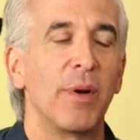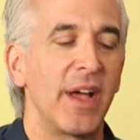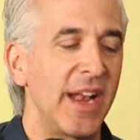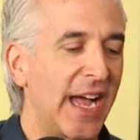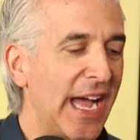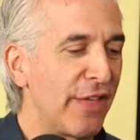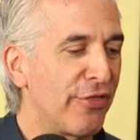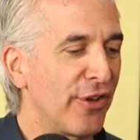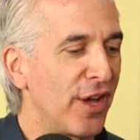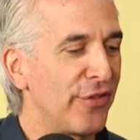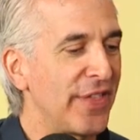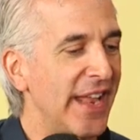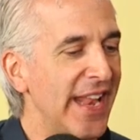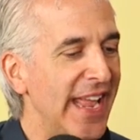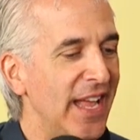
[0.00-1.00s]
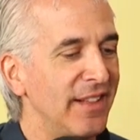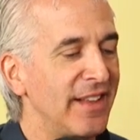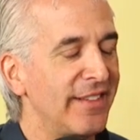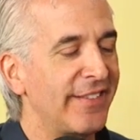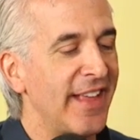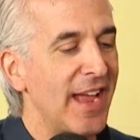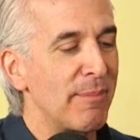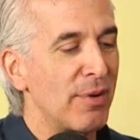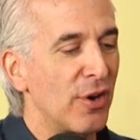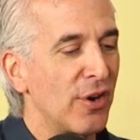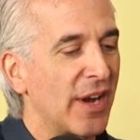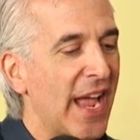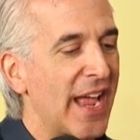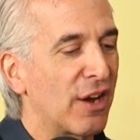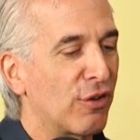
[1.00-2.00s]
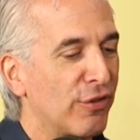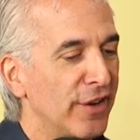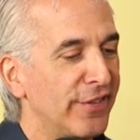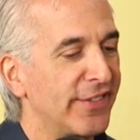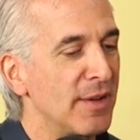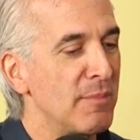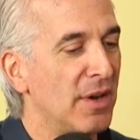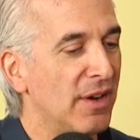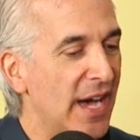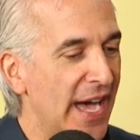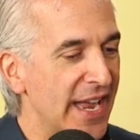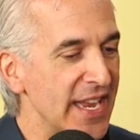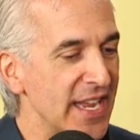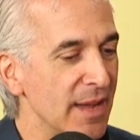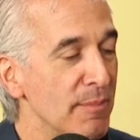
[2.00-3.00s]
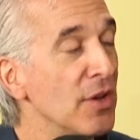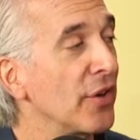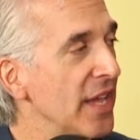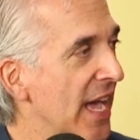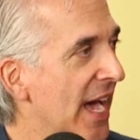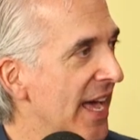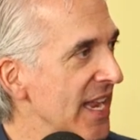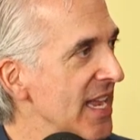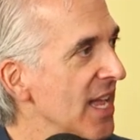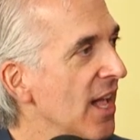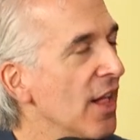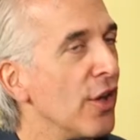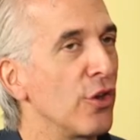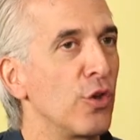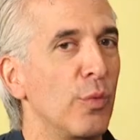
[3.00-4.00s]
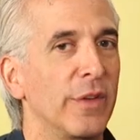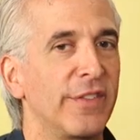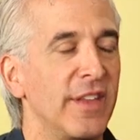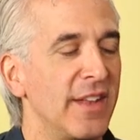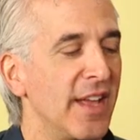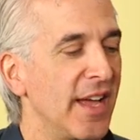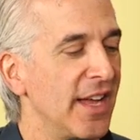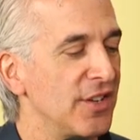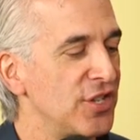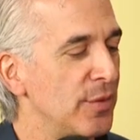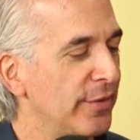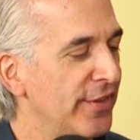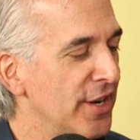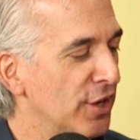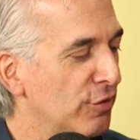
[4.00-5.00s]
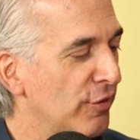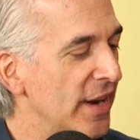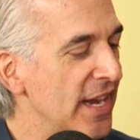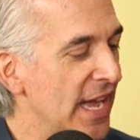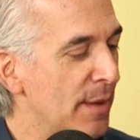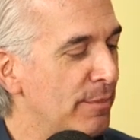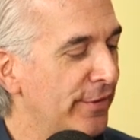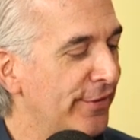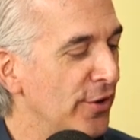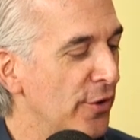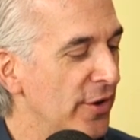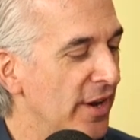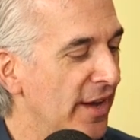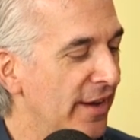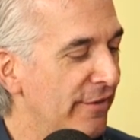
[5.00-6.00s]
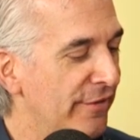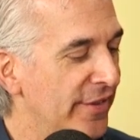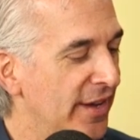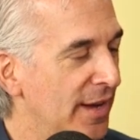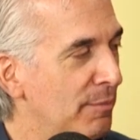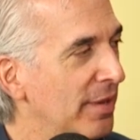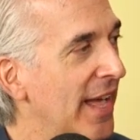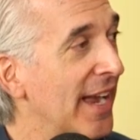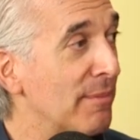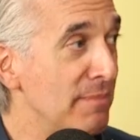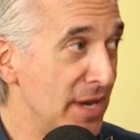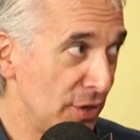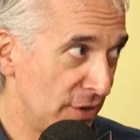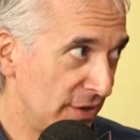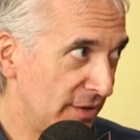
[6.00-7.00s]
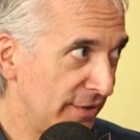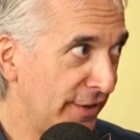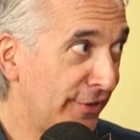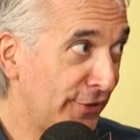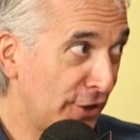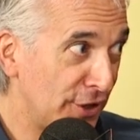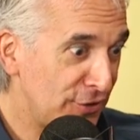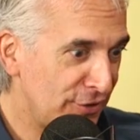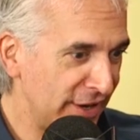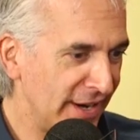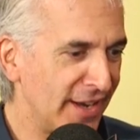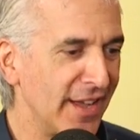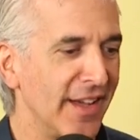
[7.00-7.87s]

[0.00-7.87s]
But I thought that Andy Samberg and Cristin Milioti, Milioti, who was in a, she was in a great episode of uh, Black Mirror, the Star Trek.